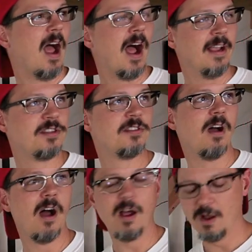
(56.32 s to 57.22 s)
I
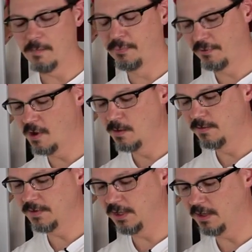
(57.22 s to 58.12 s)
saw a promo
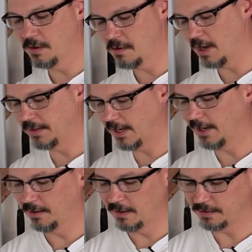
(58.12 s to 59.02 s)
video on the
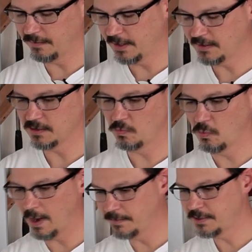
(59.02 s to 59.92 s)
Analog Devices
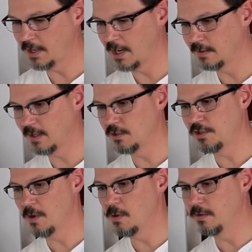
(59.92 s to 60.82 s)
website that
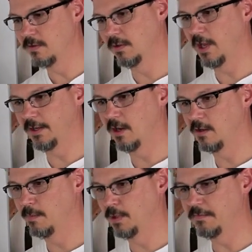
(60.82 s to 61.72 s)
showed like a
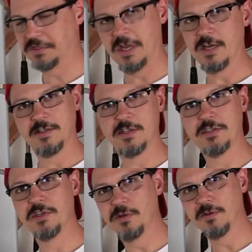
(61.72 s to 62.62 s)
couple of
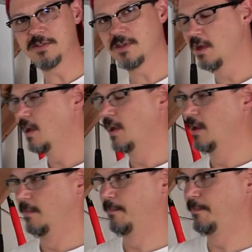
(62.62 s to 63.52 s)
scientist dudes
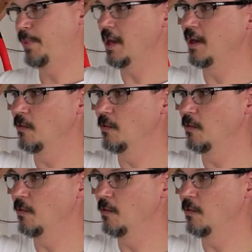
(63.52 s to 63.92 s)
pinning